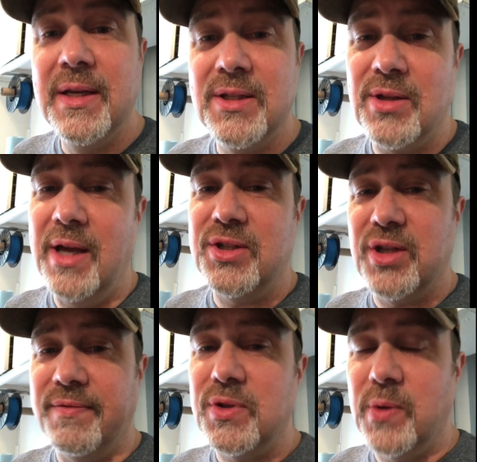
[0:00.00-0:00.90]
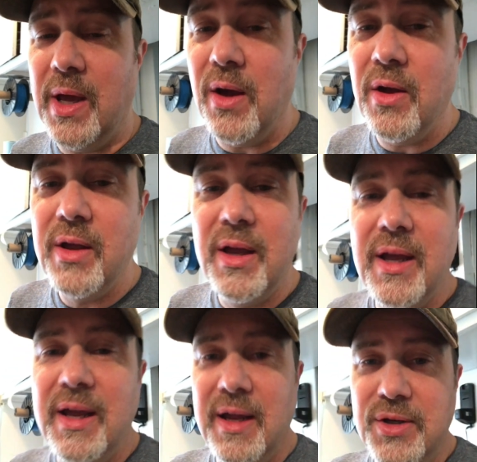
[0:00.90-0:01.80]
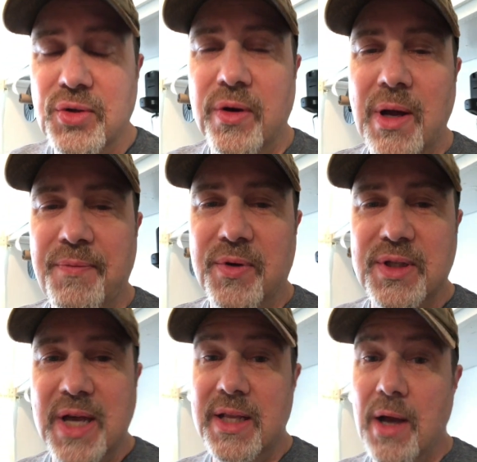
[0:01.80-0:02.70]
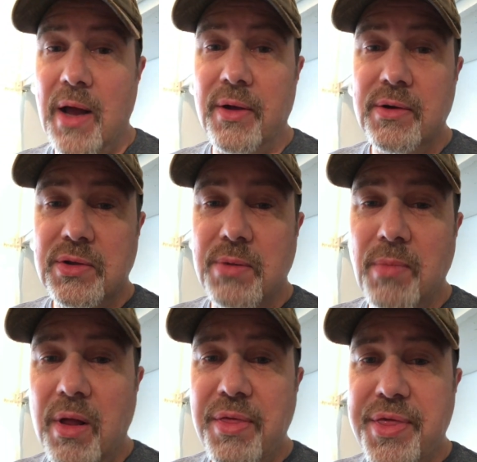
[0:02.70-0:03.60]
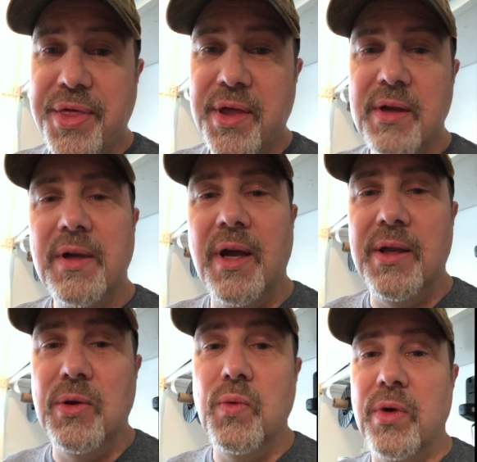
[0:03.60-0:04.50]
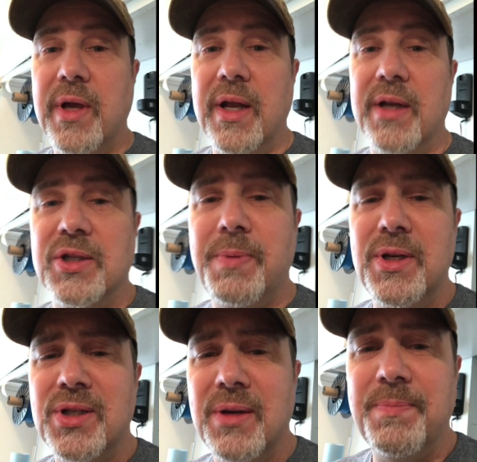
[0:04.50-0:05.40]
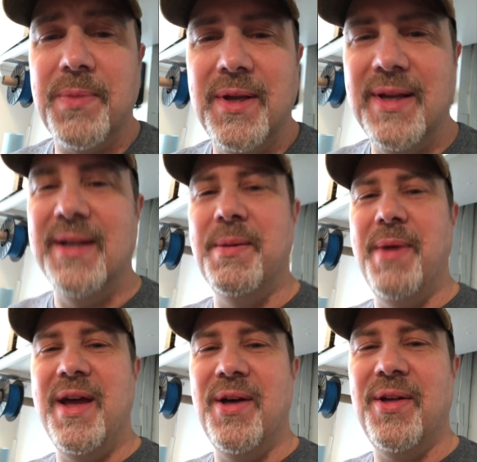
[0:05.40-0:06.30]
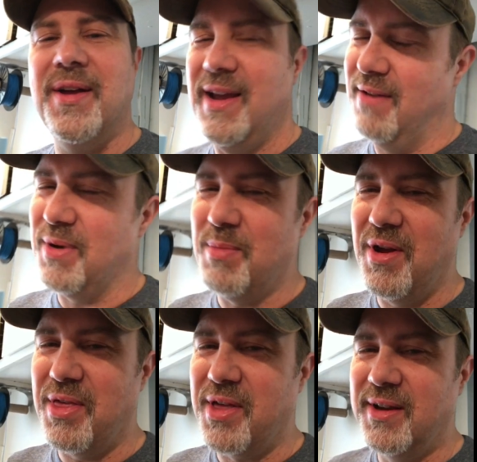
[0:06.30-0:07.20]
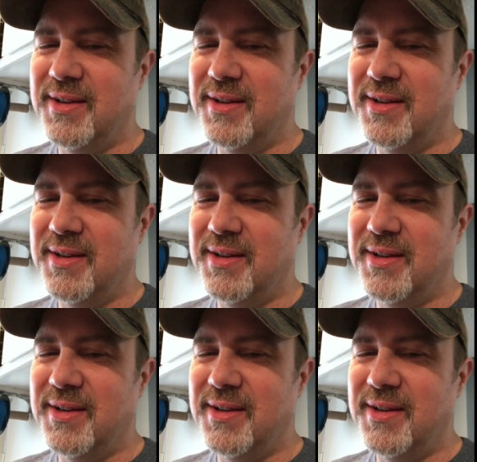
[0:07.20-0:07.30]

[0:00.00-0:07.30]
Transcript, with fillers: slash Jeff Zugale and join up for $10 a month and you will get a spaceship in the mail every month.